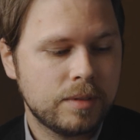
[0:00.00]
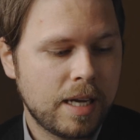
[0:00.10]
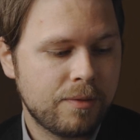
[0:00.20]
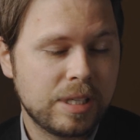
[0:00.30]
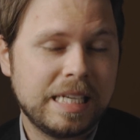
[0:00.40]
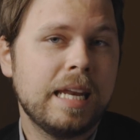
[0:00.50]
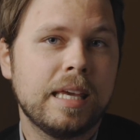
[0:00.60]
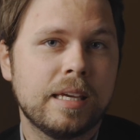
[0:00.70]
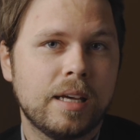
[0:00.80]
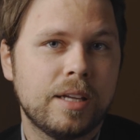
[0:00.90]
After
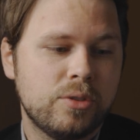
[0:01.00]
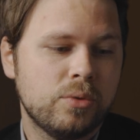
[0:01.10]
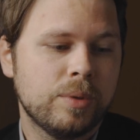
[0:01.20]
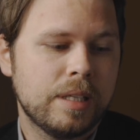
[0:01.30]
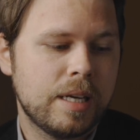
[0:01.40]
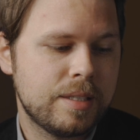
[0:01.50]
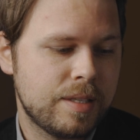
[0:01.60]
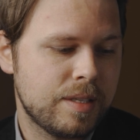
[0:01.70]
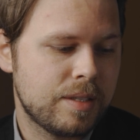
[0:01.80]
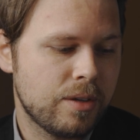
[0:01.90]
getting it, I do realize
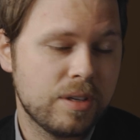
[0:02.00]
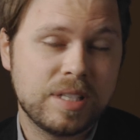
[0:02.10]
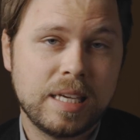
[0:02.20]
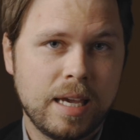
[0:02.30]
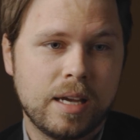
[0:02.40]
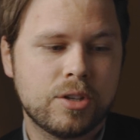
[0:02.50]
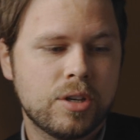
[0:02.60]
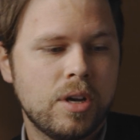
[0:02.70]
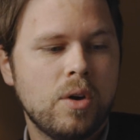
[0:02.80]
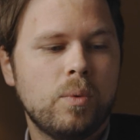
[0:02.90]
this. There is a catch.
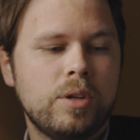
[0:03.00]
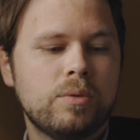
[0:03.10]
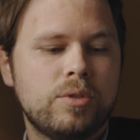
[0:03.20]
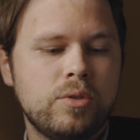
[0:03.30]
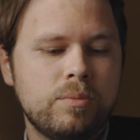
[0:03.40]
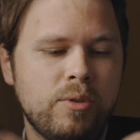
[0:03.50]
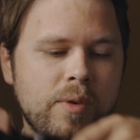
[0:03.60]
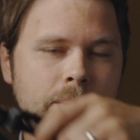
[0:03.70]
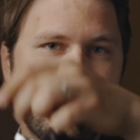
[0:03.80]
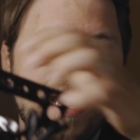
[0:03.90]
When you do move
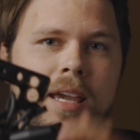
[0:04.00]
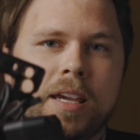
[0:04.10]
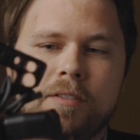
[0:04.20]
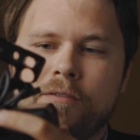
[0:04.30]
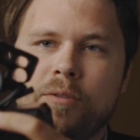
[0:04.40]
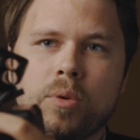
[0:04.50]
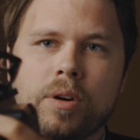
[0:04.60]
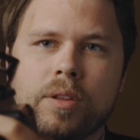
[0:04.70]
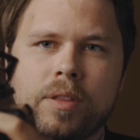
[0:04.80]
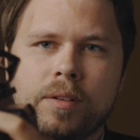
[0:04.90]
it back and
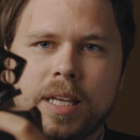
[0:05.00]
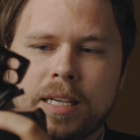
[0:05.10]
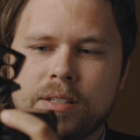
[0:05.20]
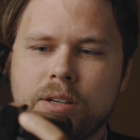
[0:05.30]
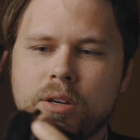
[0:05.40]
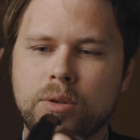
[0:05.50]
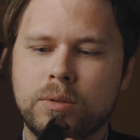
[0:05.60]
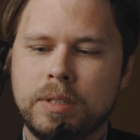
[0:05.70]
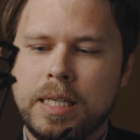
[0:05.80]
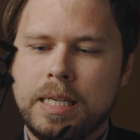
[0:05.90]
forth, like so,